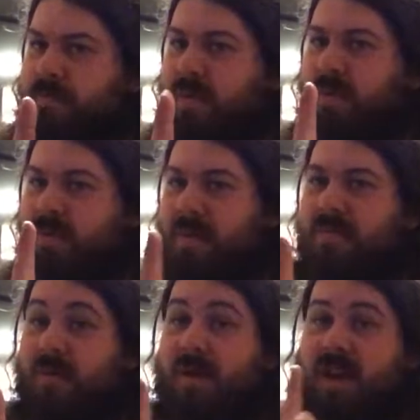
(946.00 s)
But one
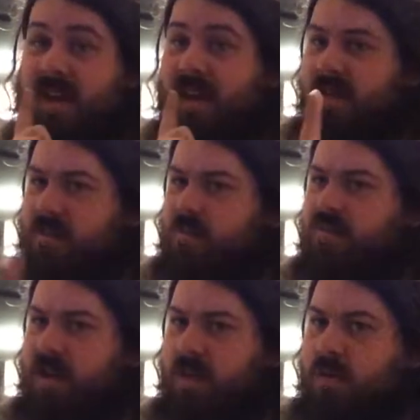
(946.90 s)
more, and it's
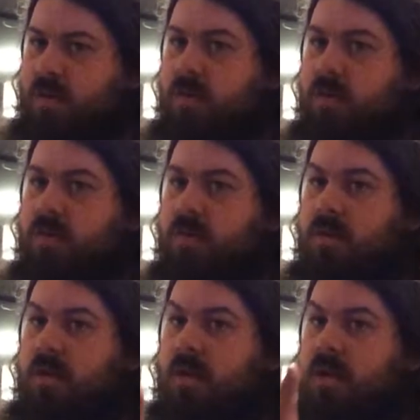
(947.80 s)
pretty cool.
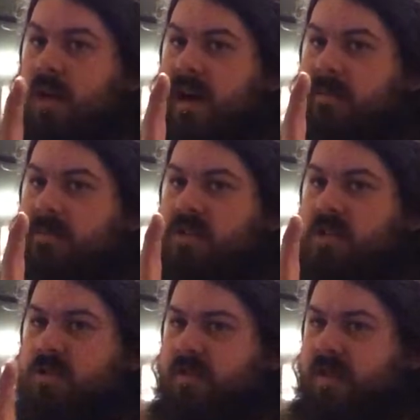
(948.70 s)

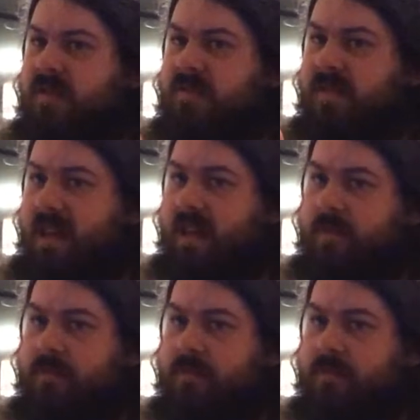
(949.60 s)
Starts with the word V,